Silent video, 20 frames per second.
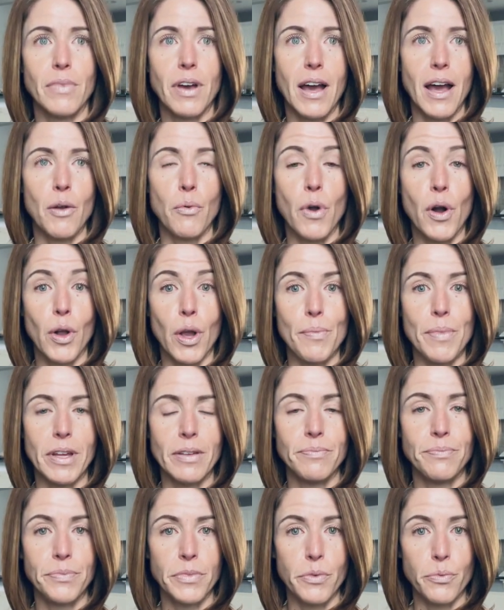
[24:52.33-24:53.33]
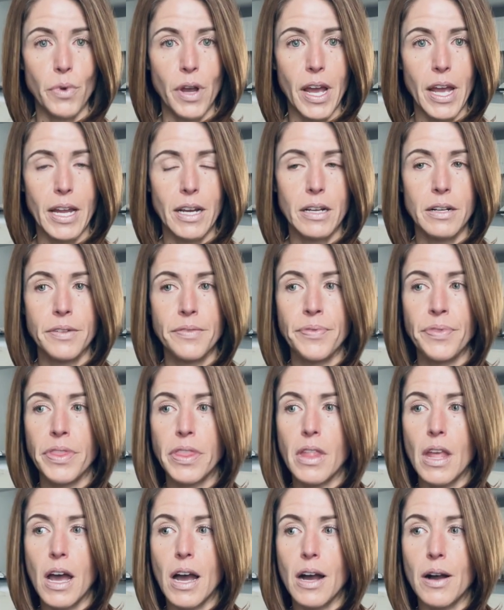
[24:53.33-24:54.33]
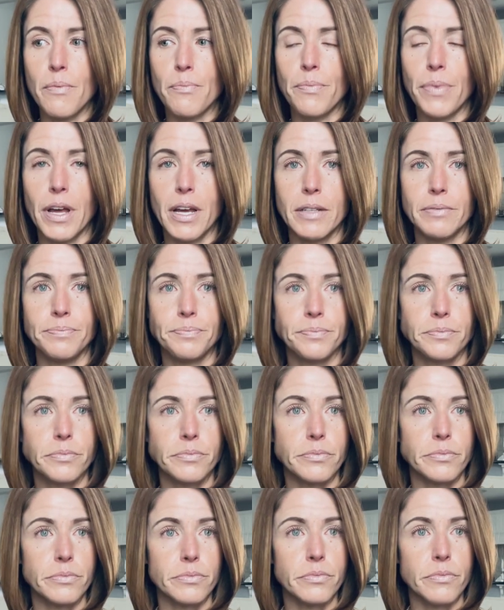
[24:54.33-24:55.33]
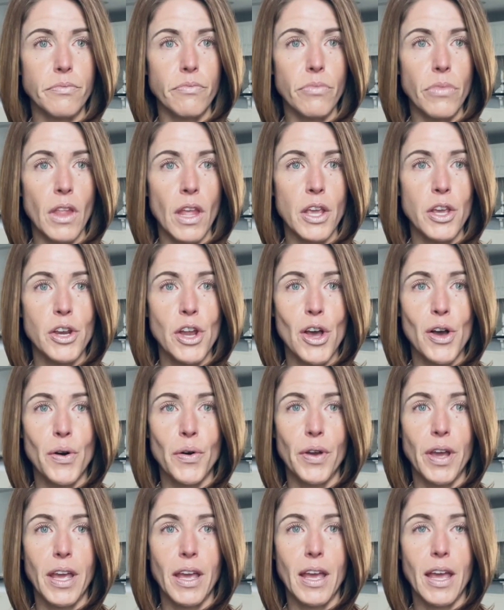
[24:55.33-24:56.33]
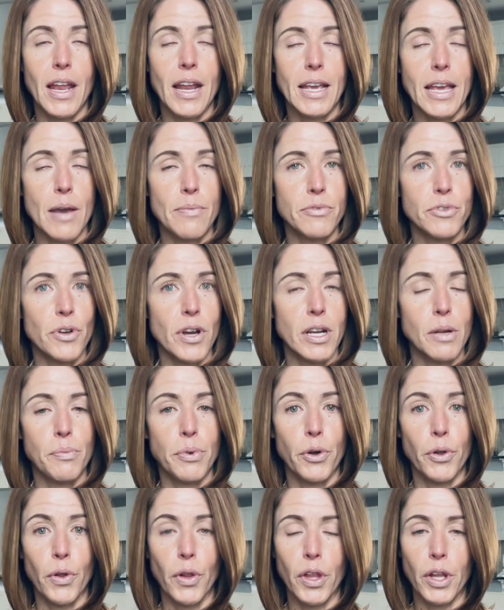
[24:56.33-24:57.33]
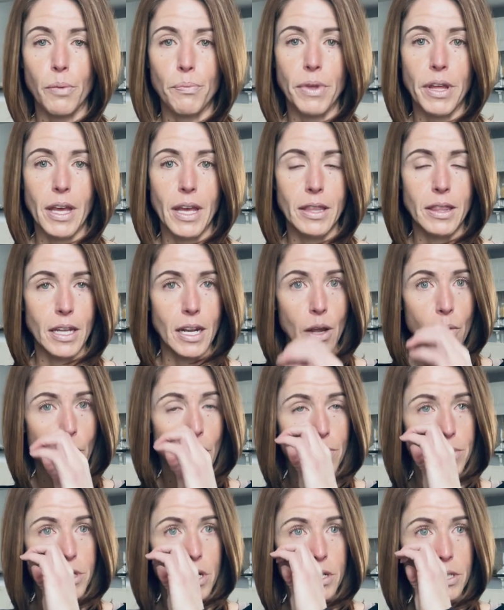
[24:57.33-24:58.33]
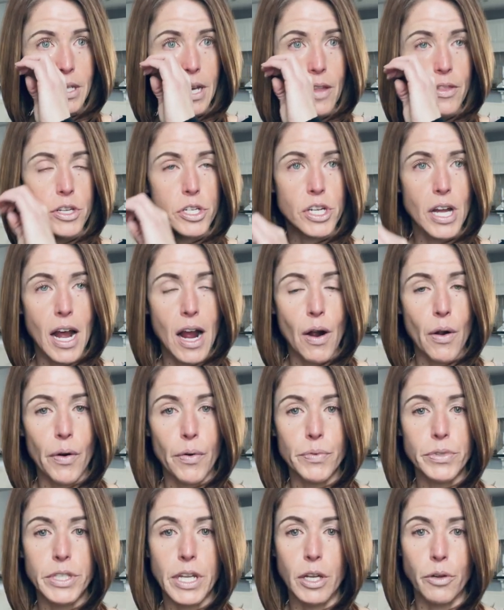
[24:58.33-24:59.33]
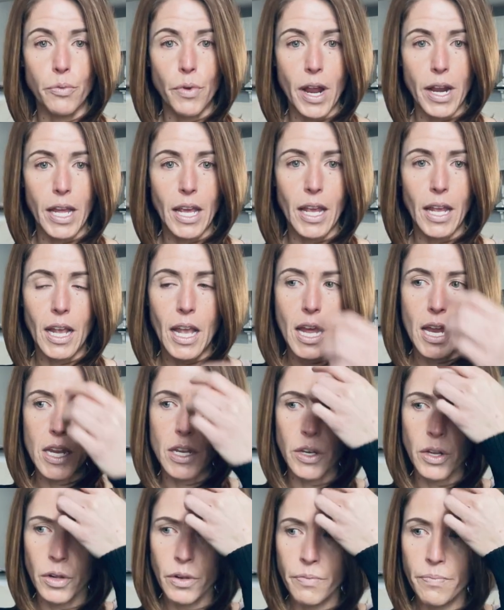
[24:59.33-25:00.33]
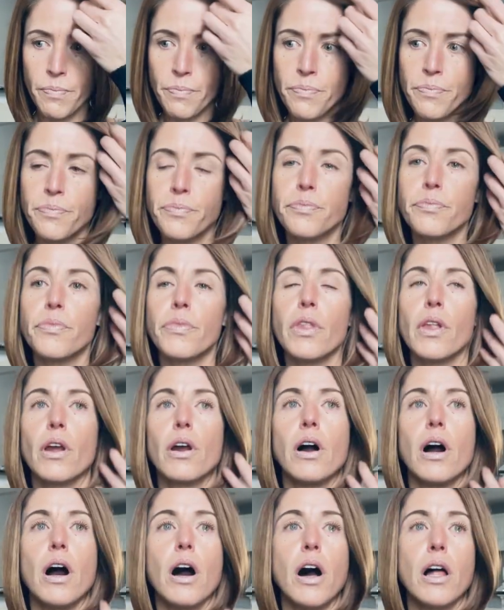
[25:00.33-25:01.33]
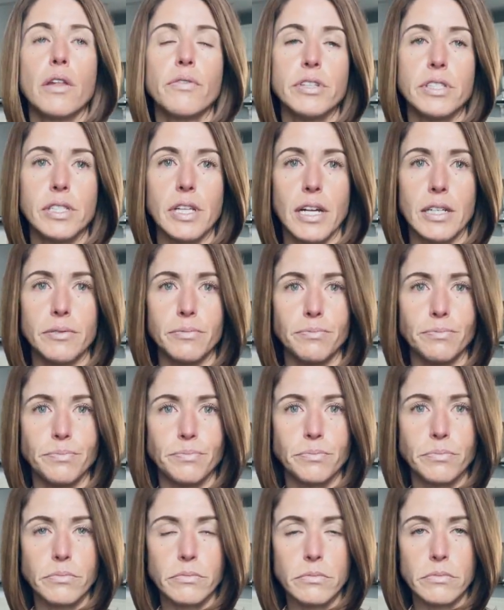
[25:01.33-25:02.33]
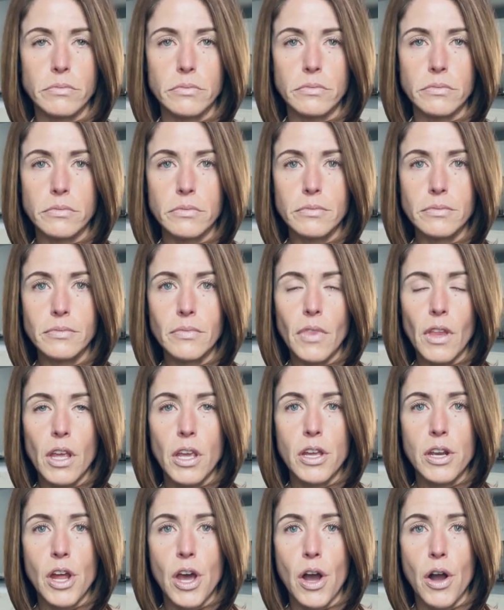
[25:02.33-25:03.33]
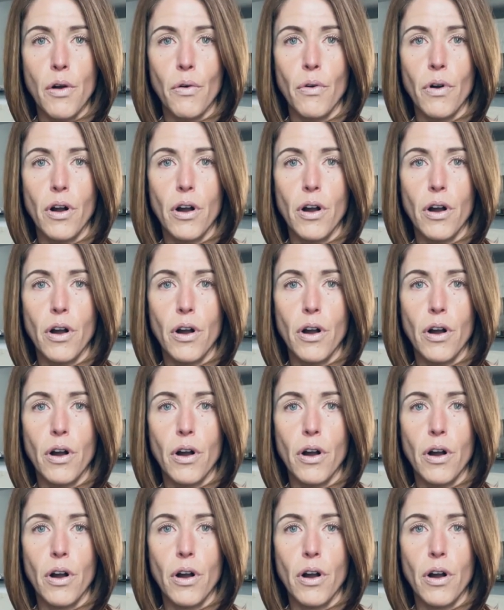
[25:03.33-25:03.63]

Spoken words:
welcome it, right? But and it kept trying to pull a little bit. And I went upstairs and got in the shower and was getting ready. And all of a sudden, I